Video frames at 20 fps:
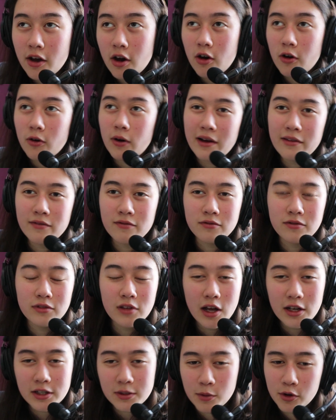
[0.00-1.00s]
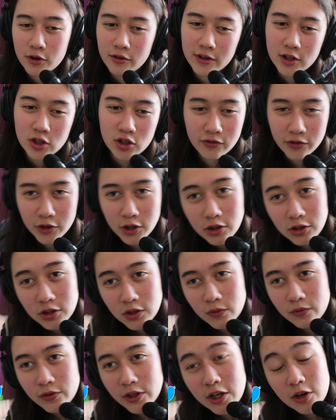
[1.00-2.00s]
oh, I lost motivation for
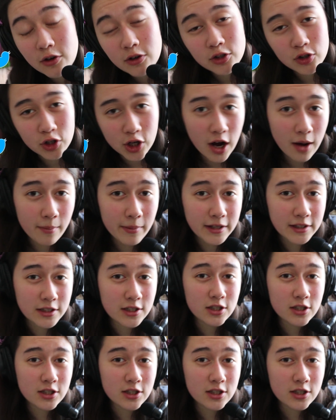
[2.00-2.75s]
YouTube videos or comments.